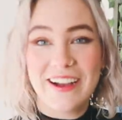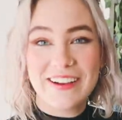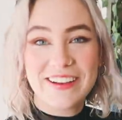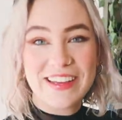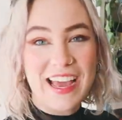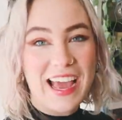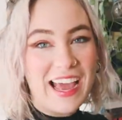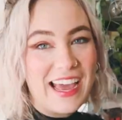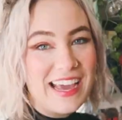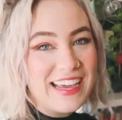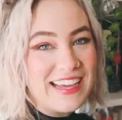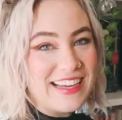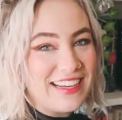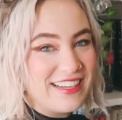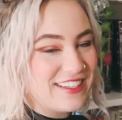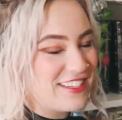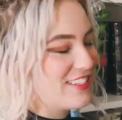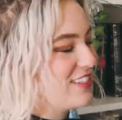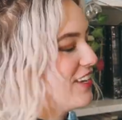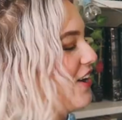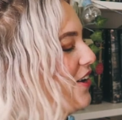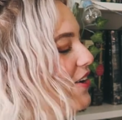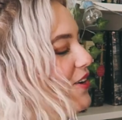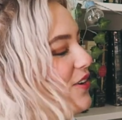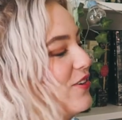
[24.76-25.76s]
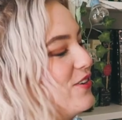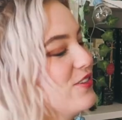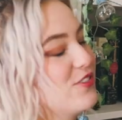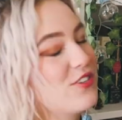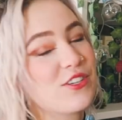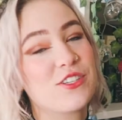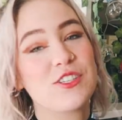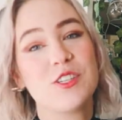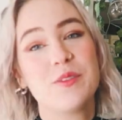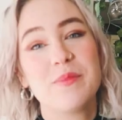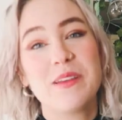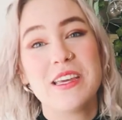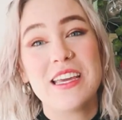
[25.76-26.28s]
Okay, so
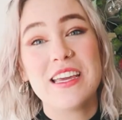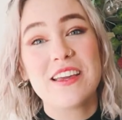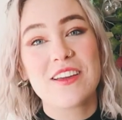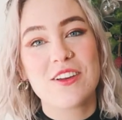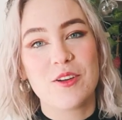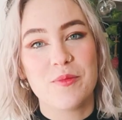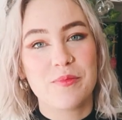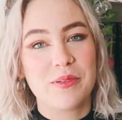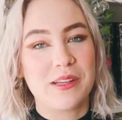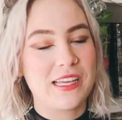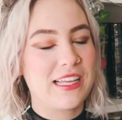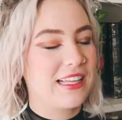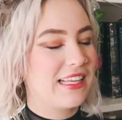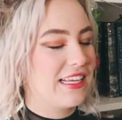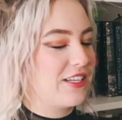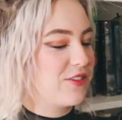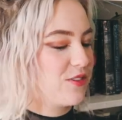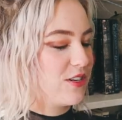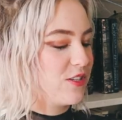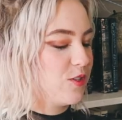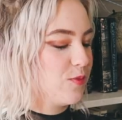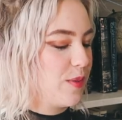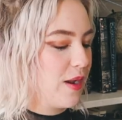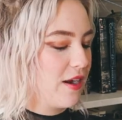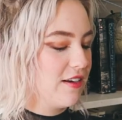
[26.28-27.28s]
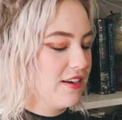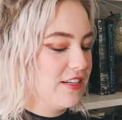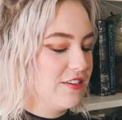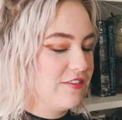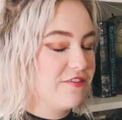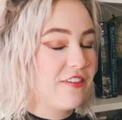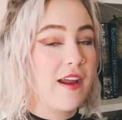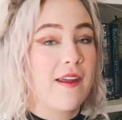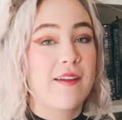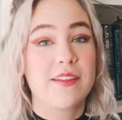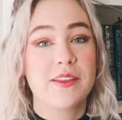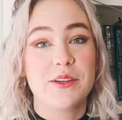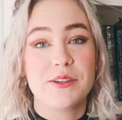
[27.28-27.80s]
just to be completely transparent,
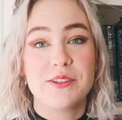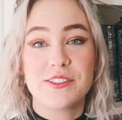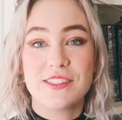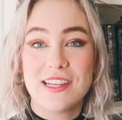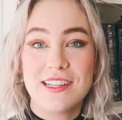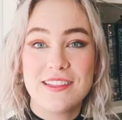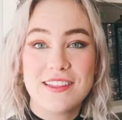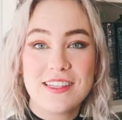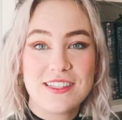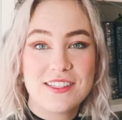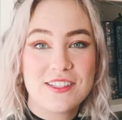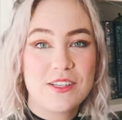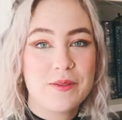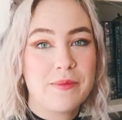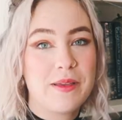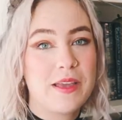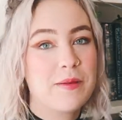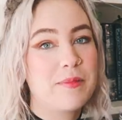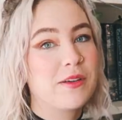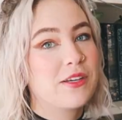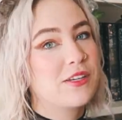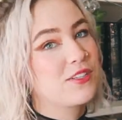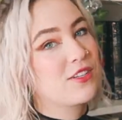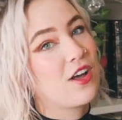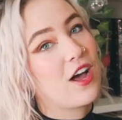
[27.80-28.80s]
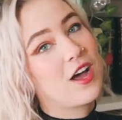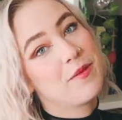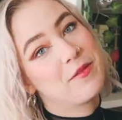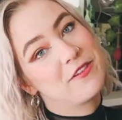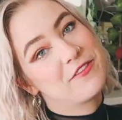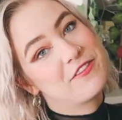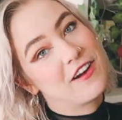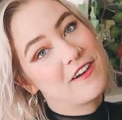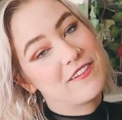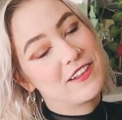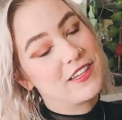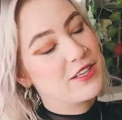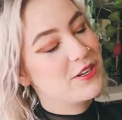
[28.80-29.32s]
Fairy Loot sent this to me because I'm a
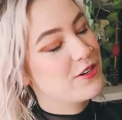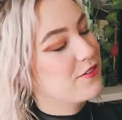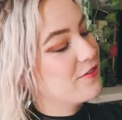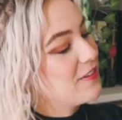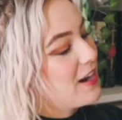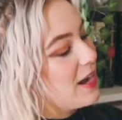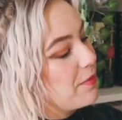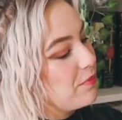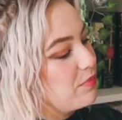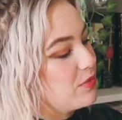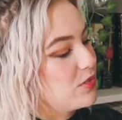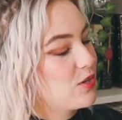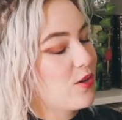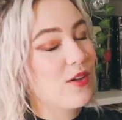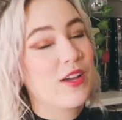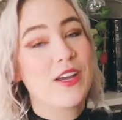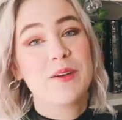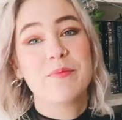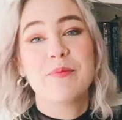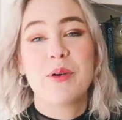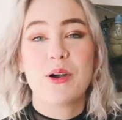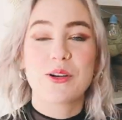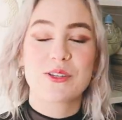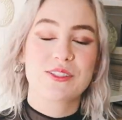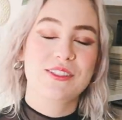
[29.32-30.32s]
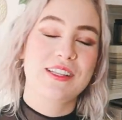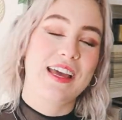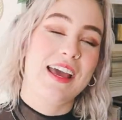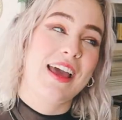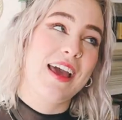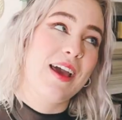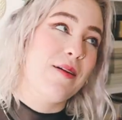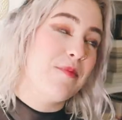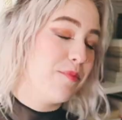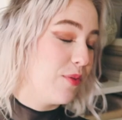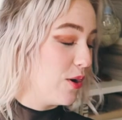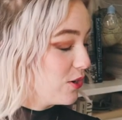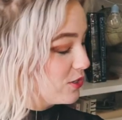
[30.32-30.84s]
Fairy Loot rep, so I unbox
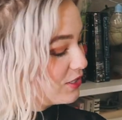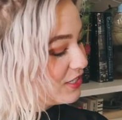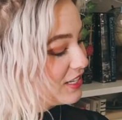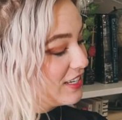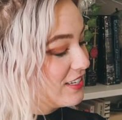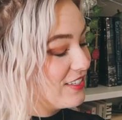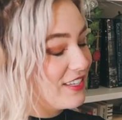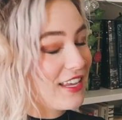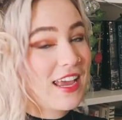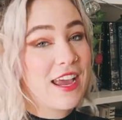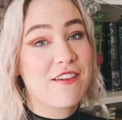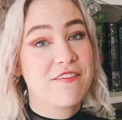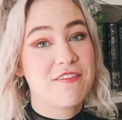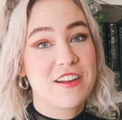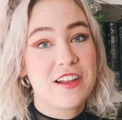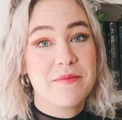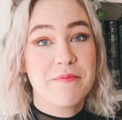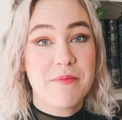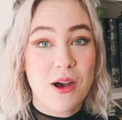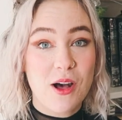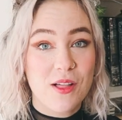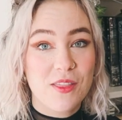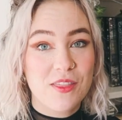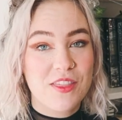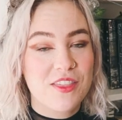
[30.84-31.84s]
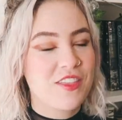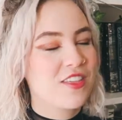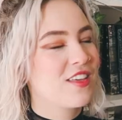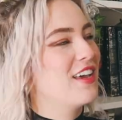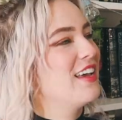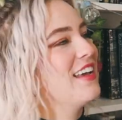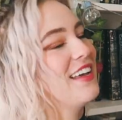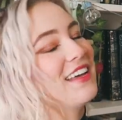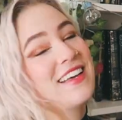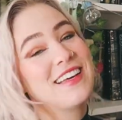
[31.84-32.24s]
their boxes every month.